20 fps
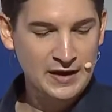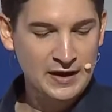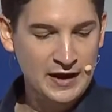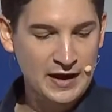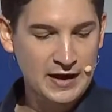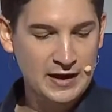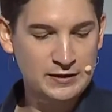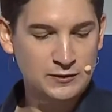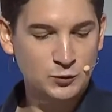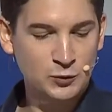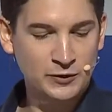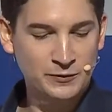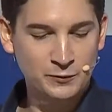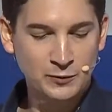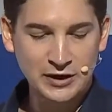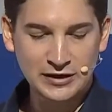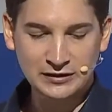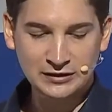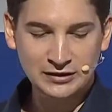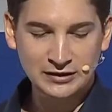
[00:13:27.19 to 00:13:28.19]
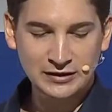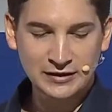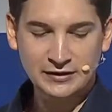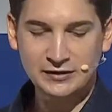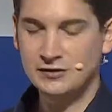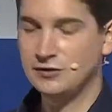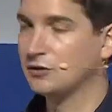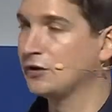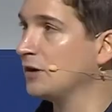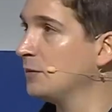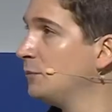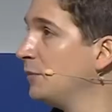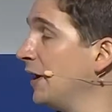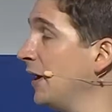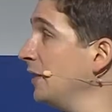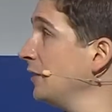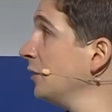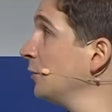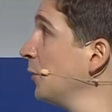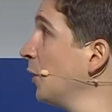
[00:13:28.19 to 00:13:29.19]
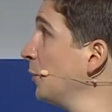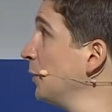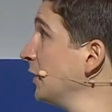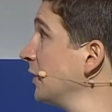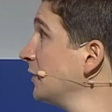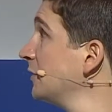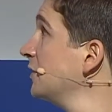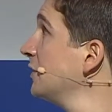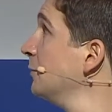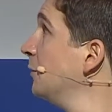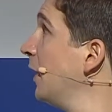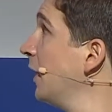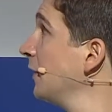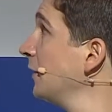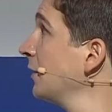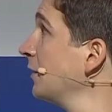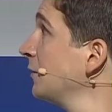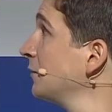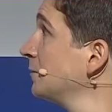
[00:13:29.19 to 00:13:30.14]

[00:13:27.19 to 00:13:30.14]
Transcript: and with one click, you can pay your mobility bundle.